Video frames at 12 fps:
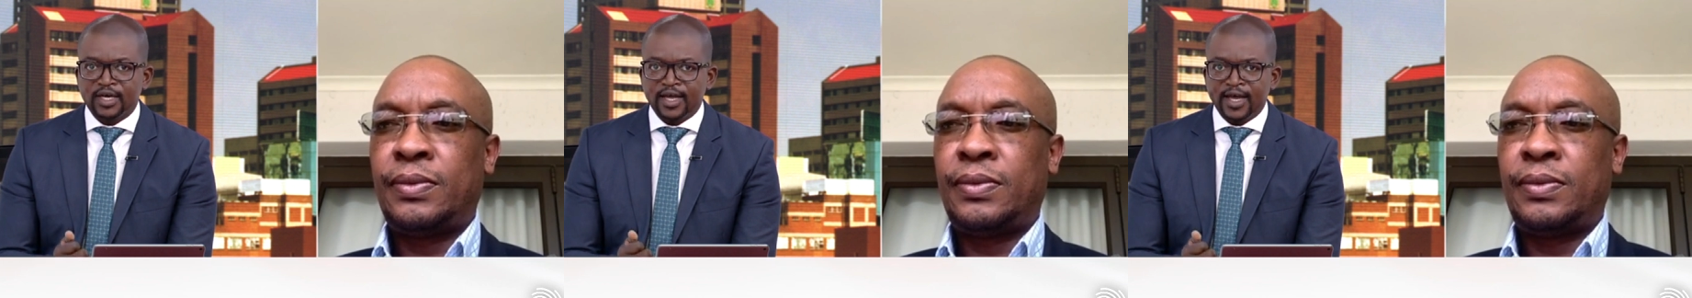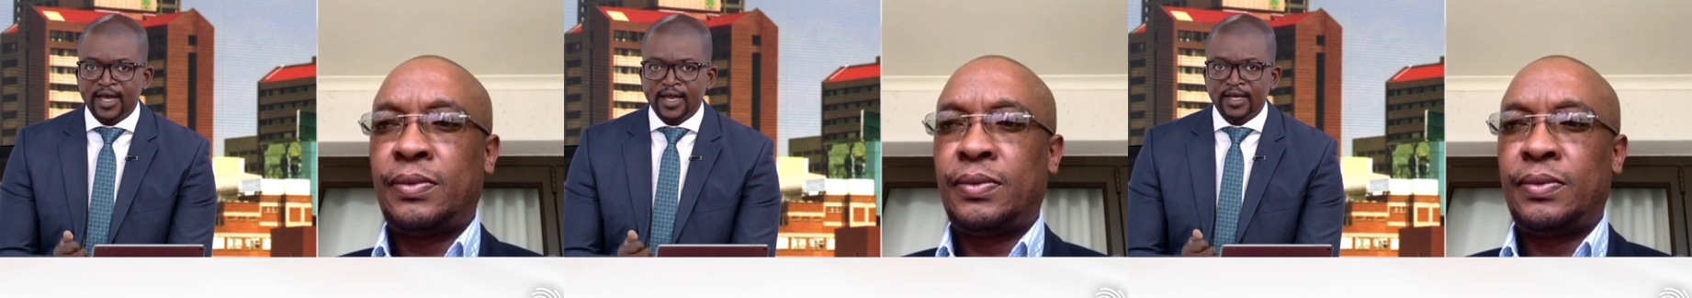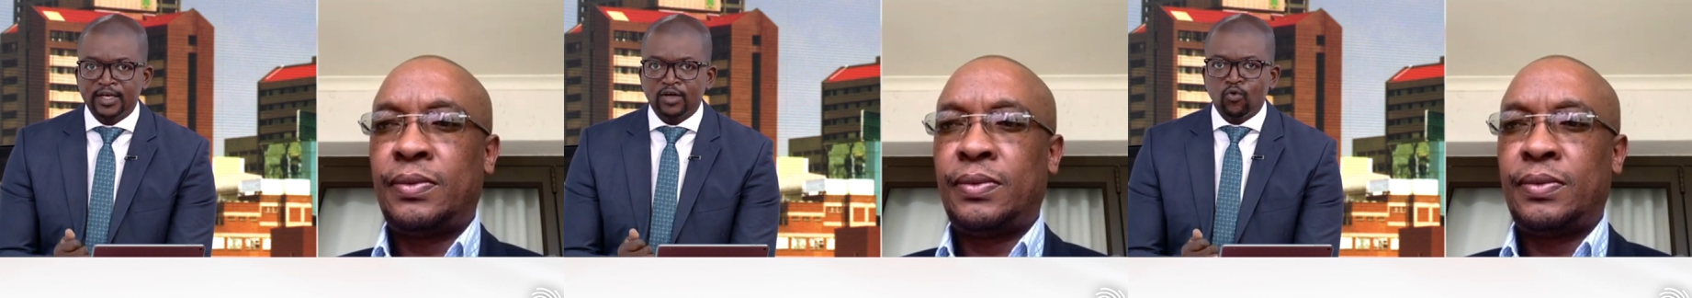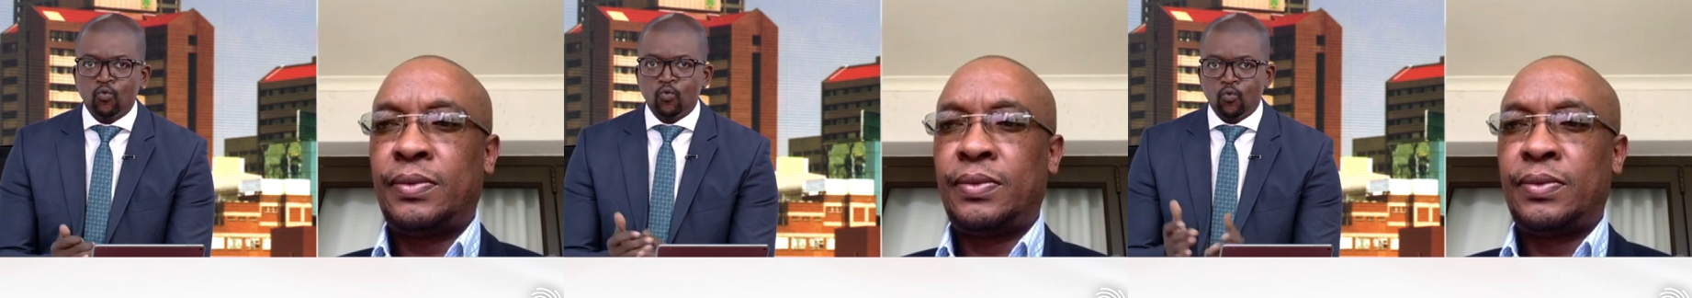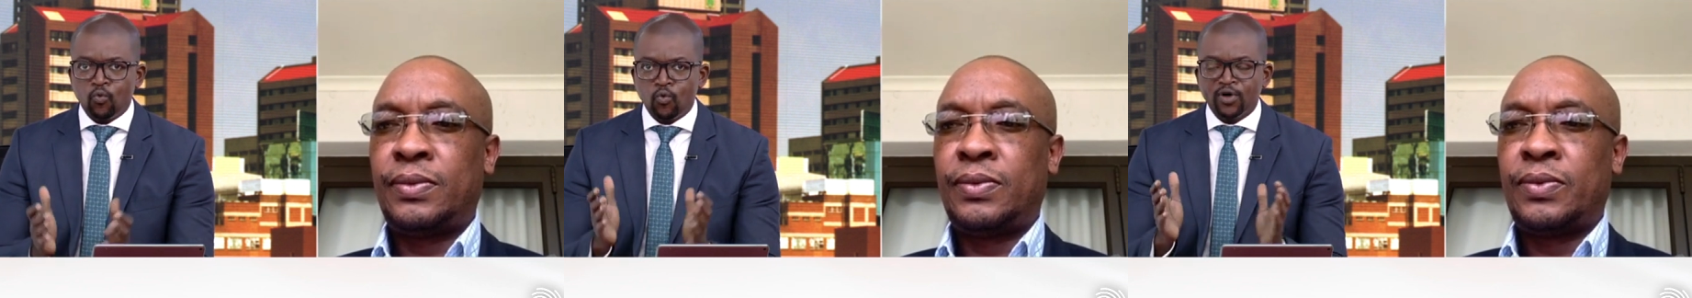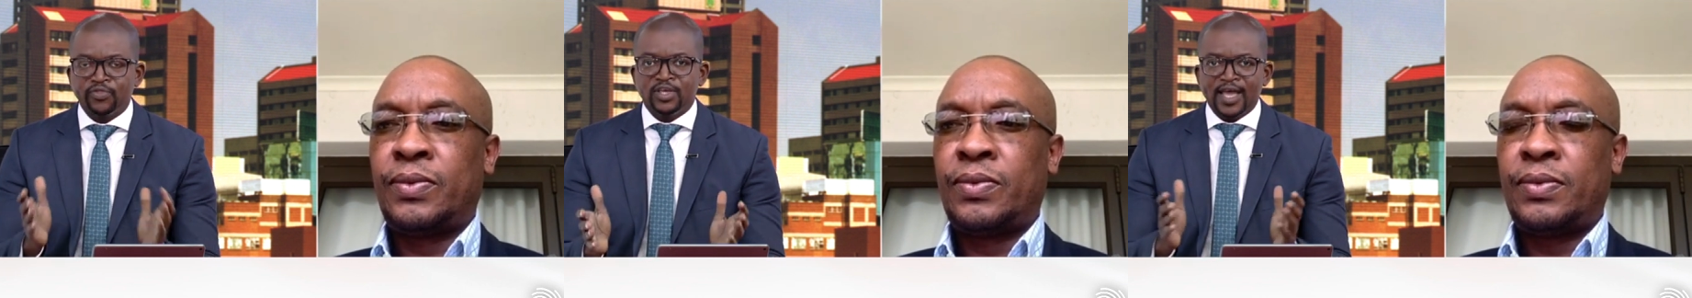Speaker 1: and
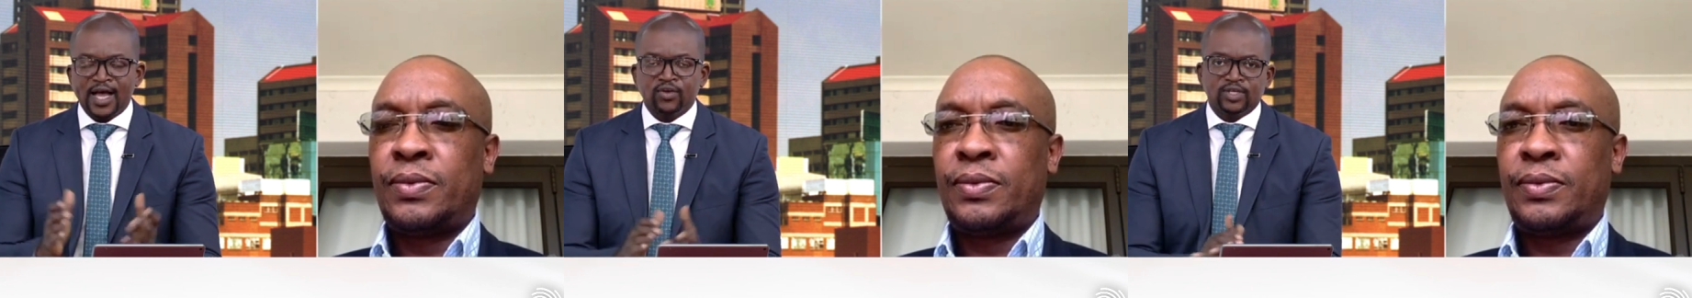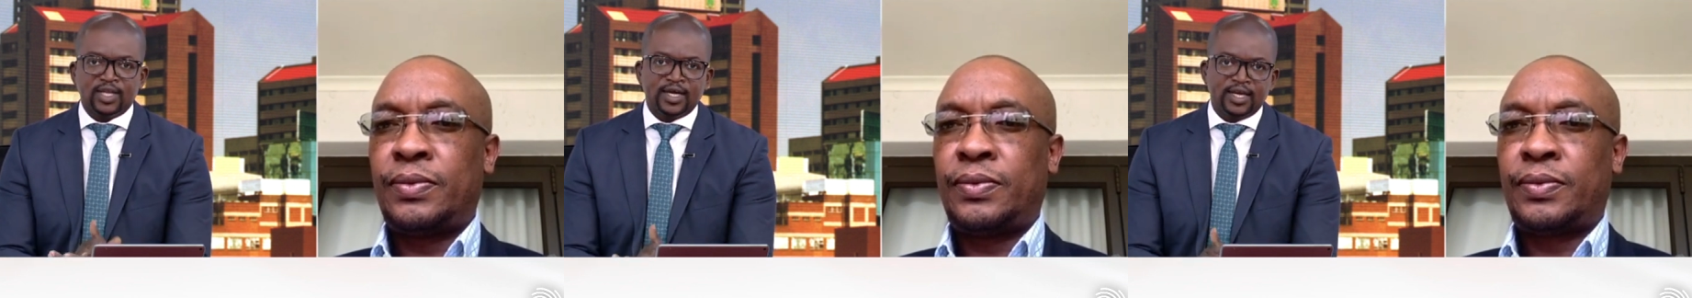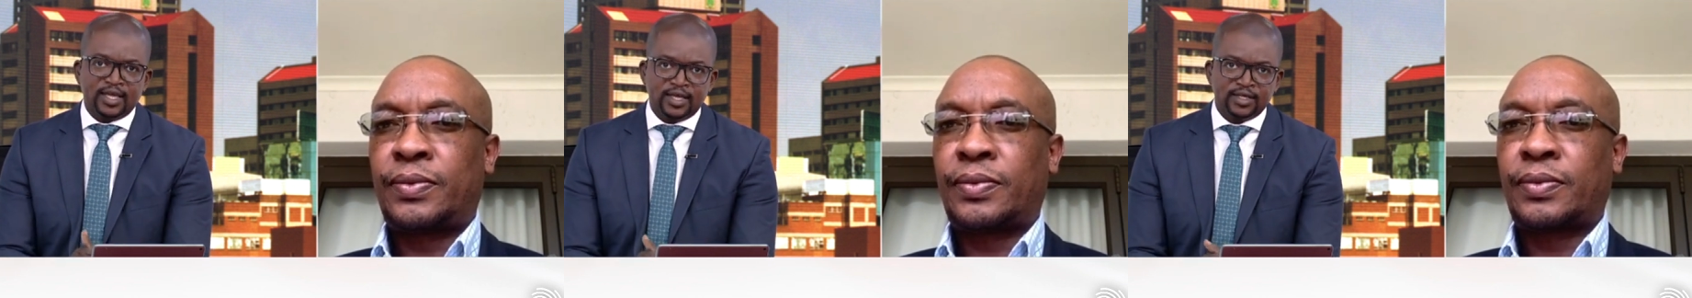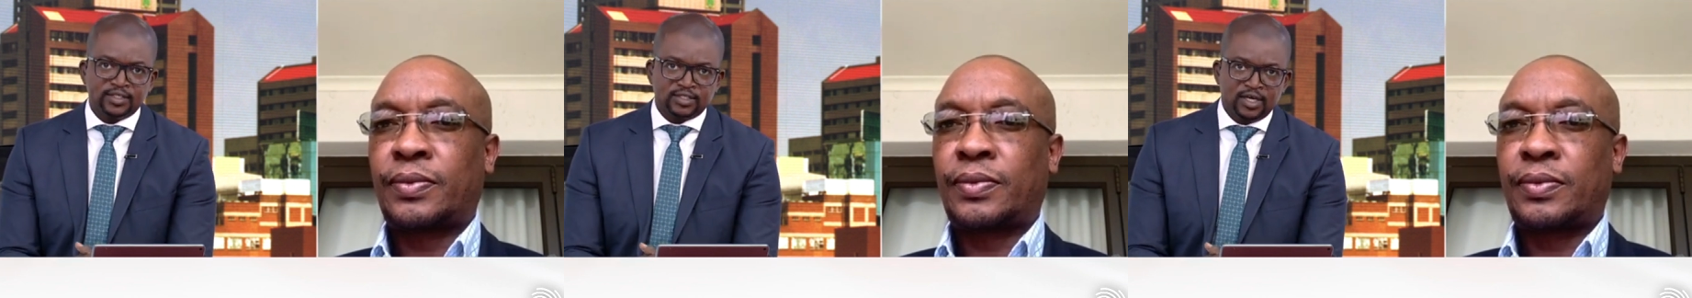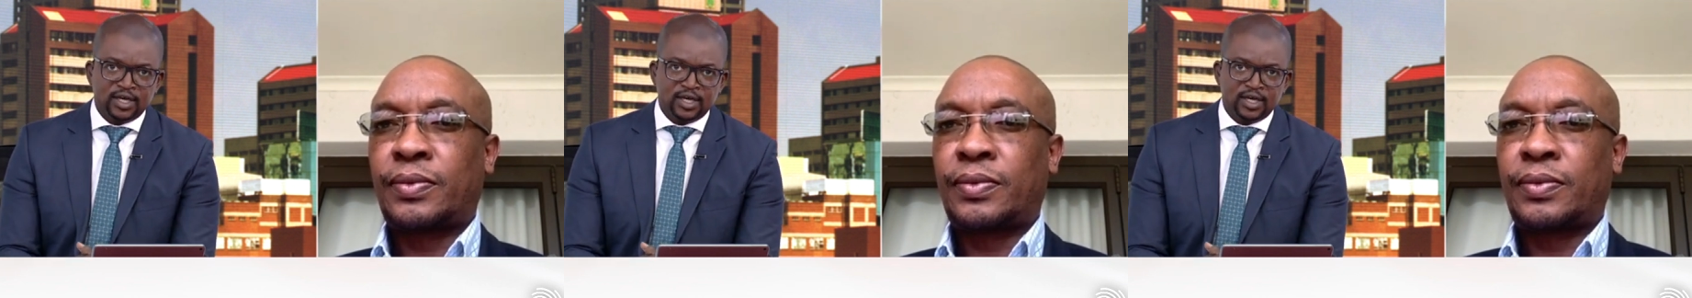what the outline is